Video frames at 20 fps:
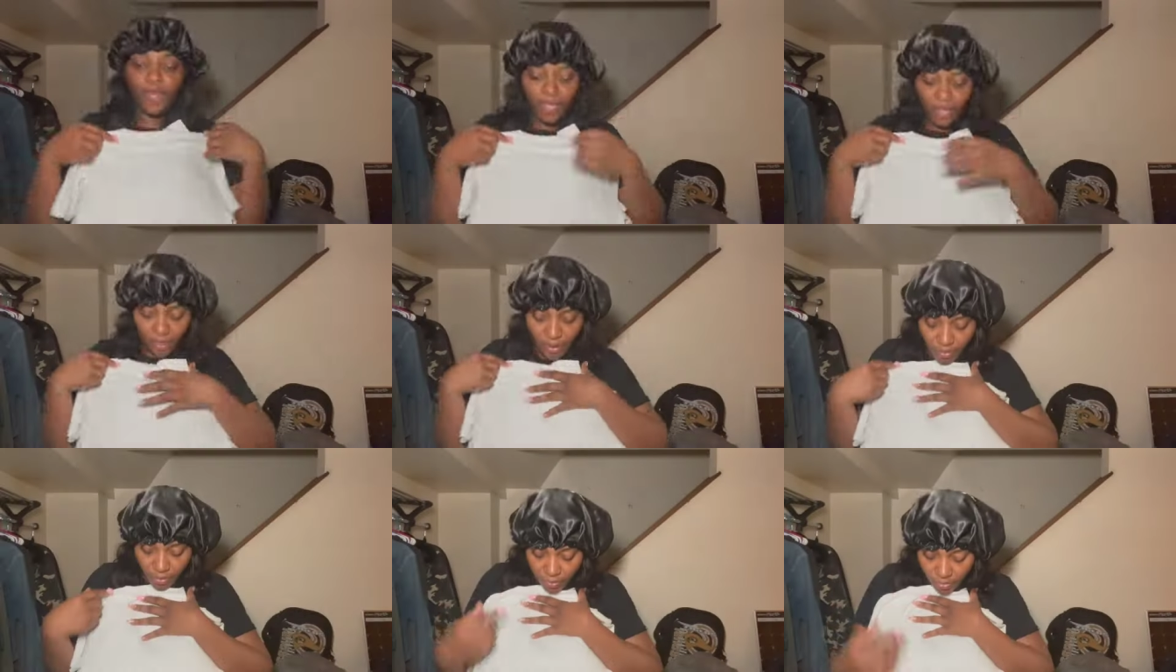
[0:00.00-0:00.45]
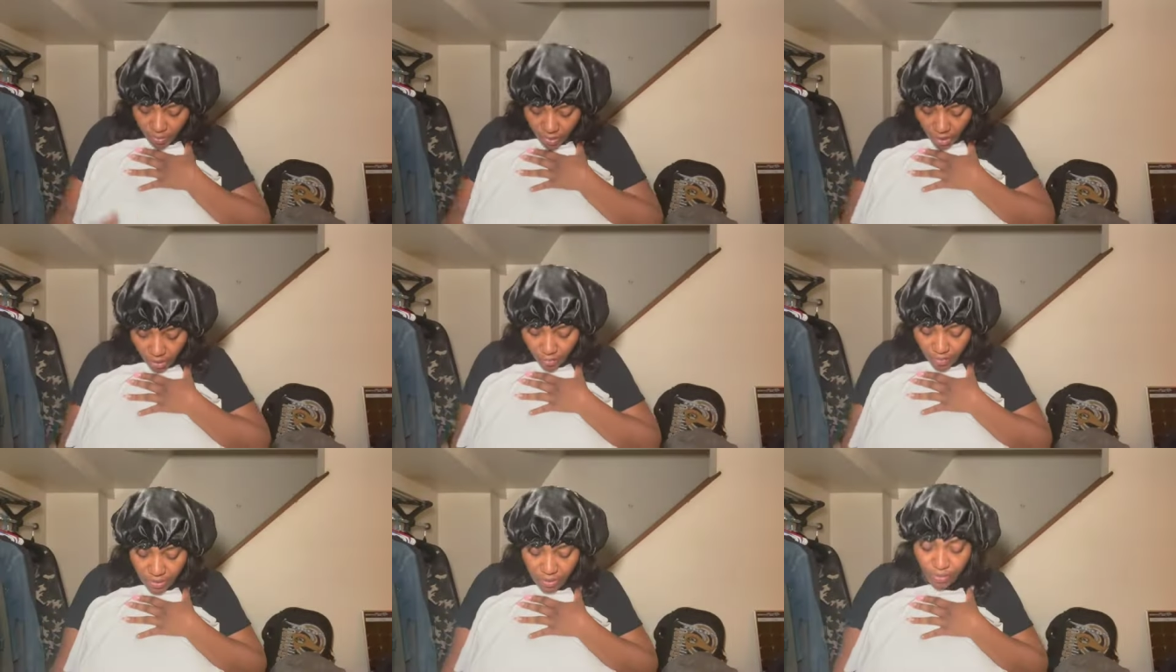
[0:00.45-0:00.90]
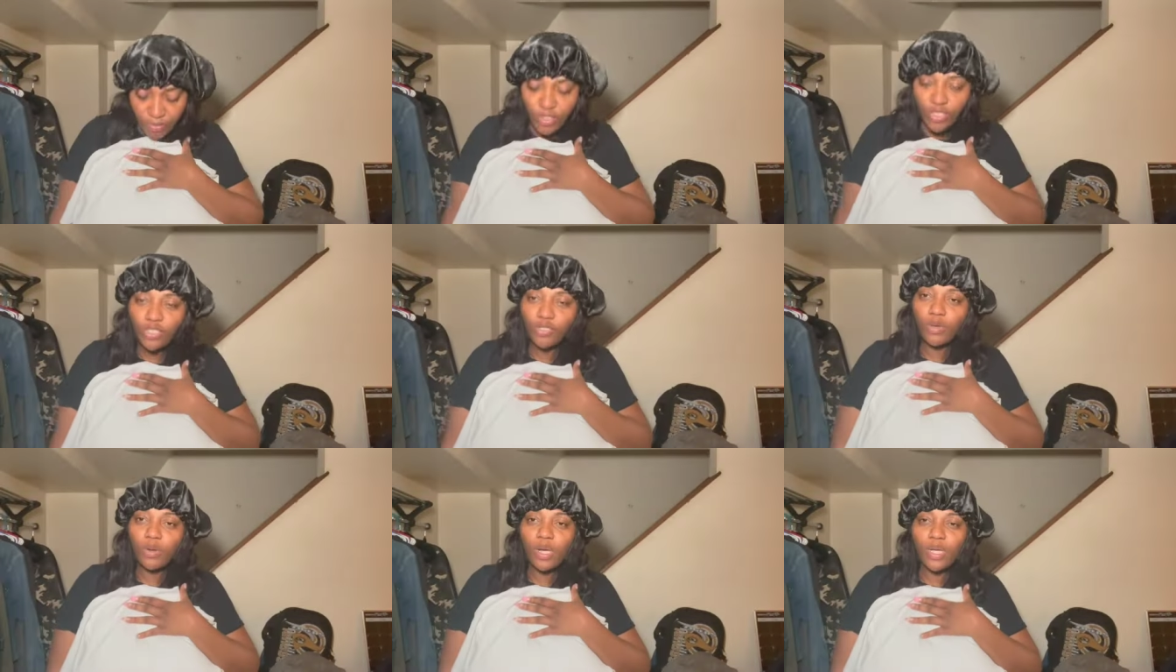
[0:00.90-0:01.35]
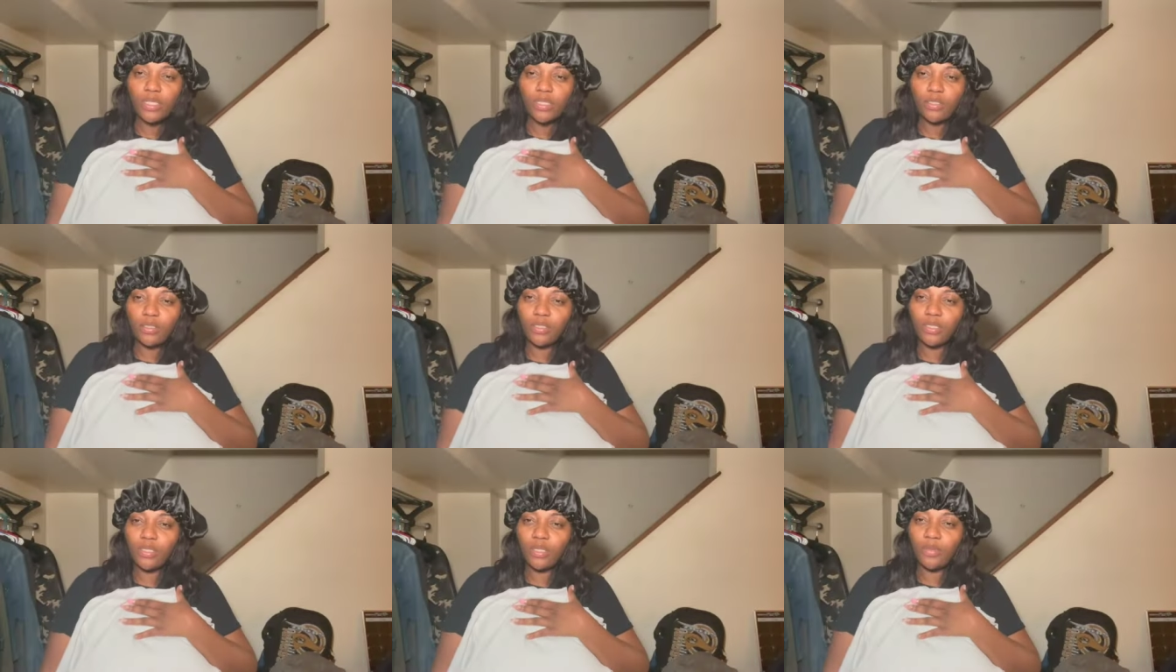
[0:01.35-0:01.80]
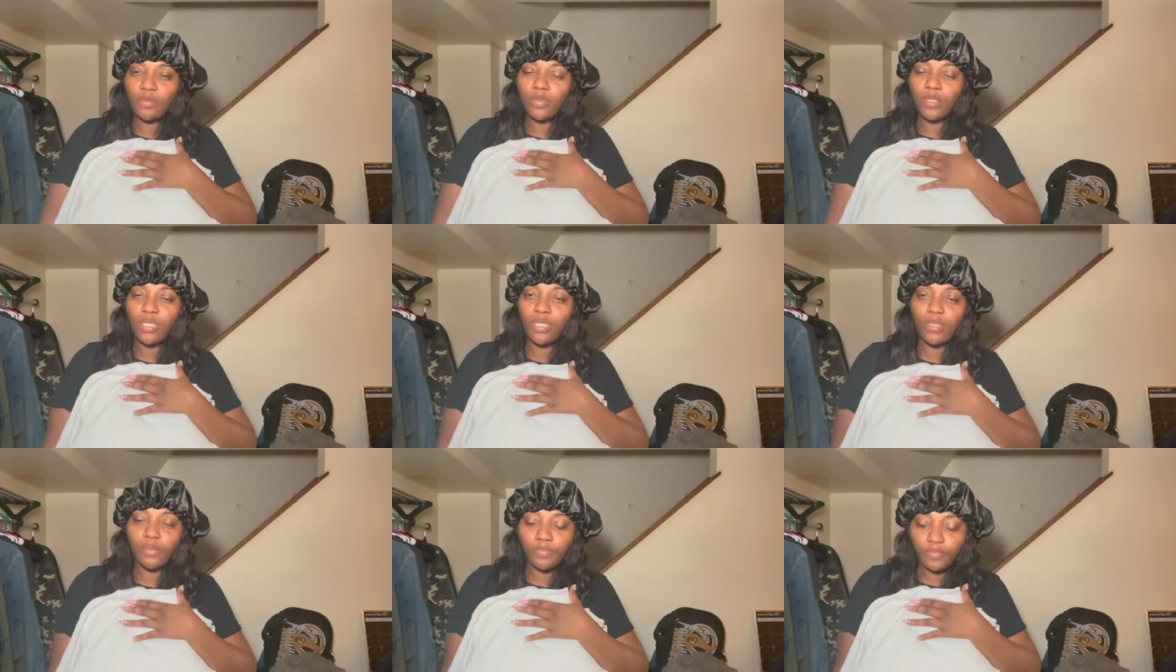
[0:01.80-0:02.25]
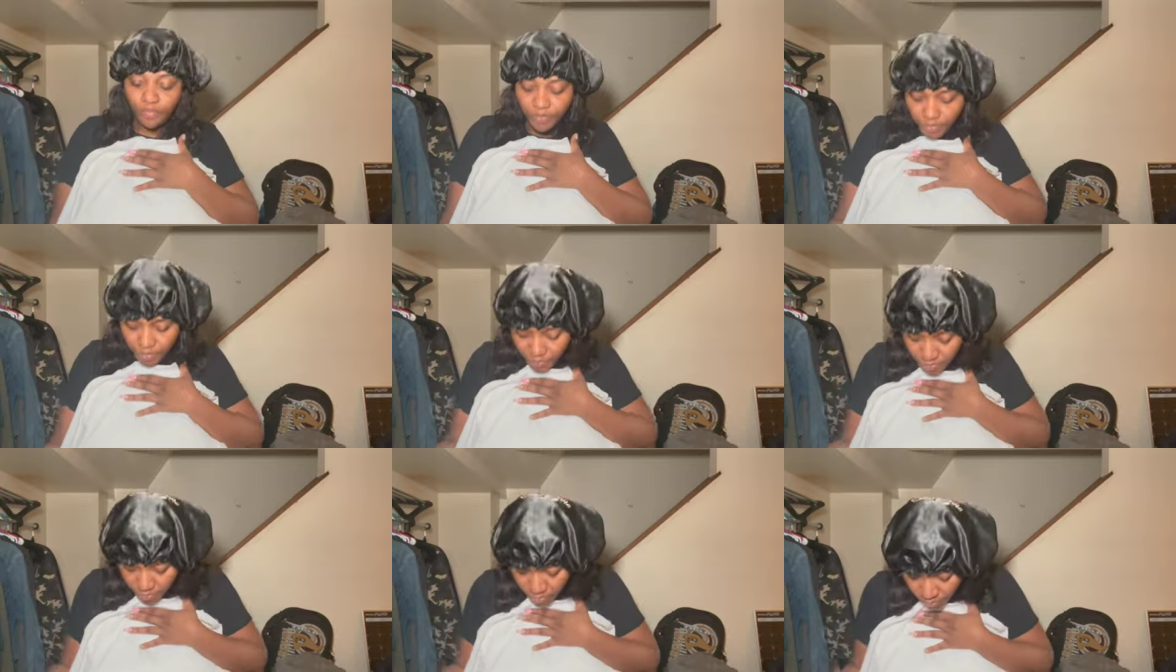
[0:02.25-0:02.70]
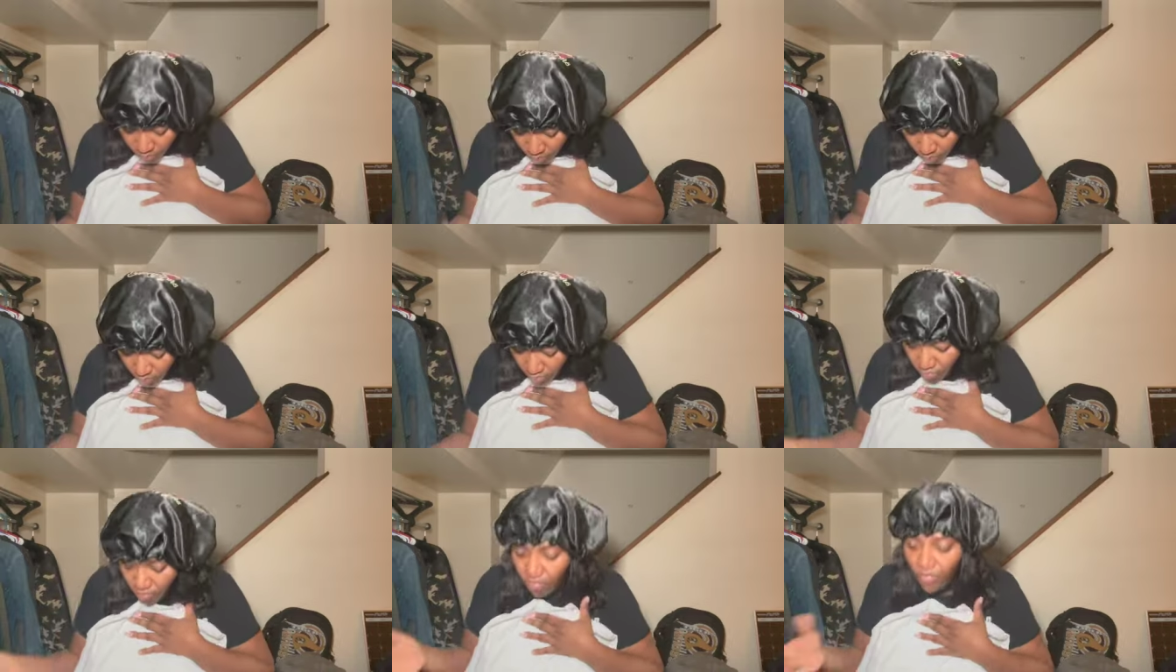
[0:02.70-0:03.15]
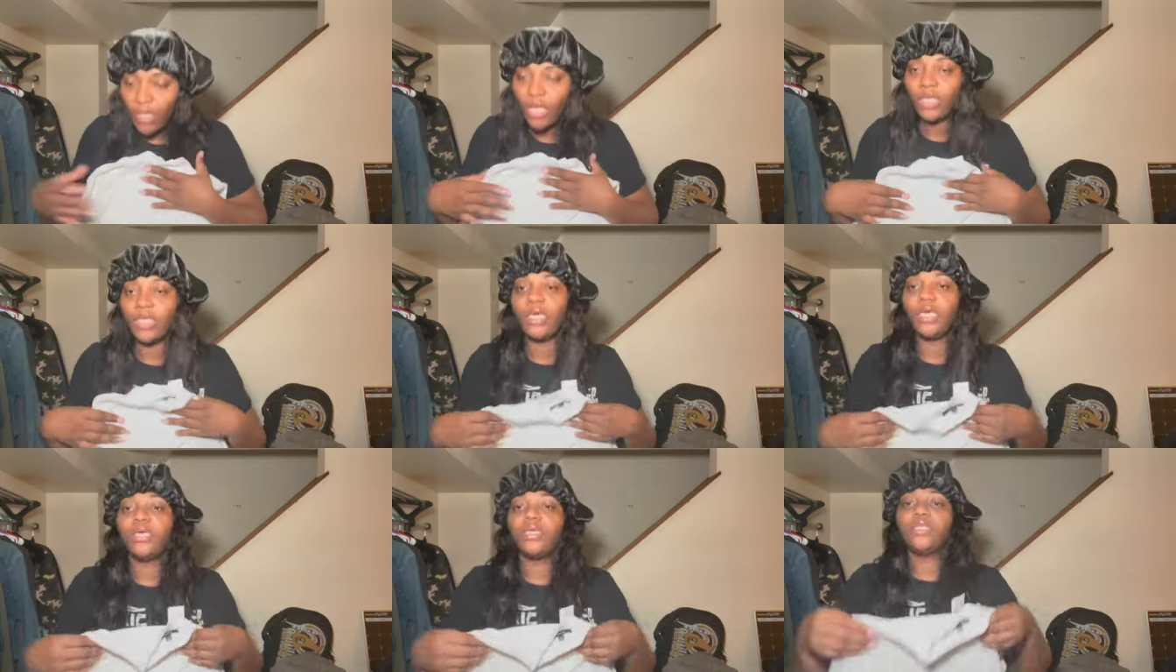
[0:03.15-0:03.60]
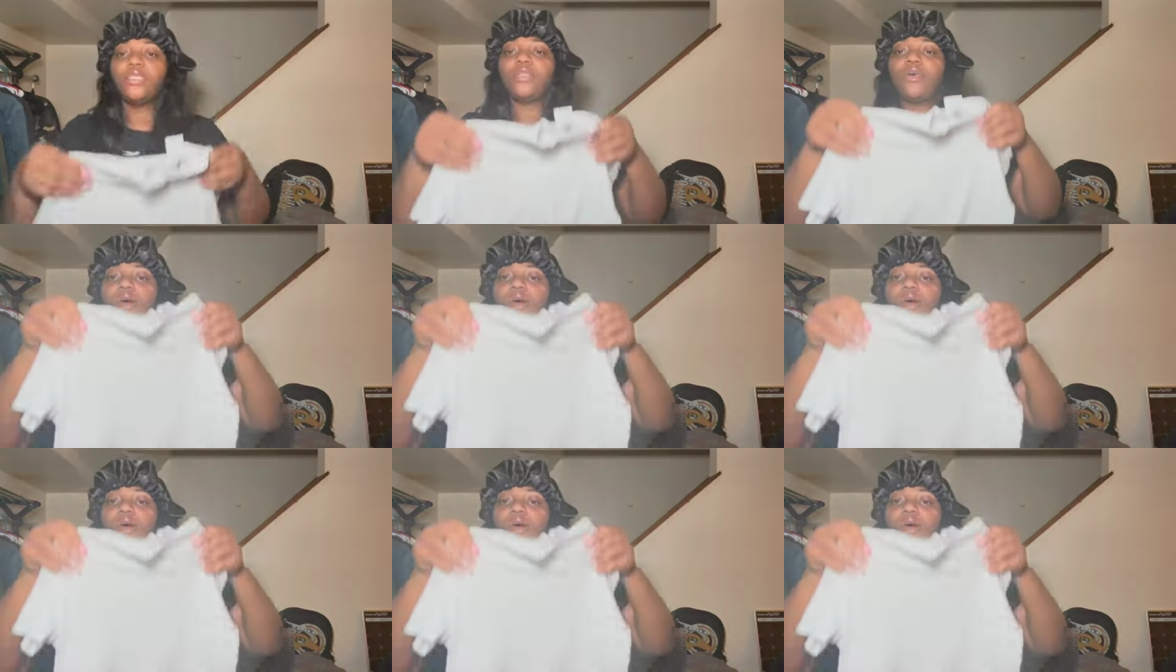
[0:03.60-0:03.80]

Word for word: cute like with some shorts or something yeah so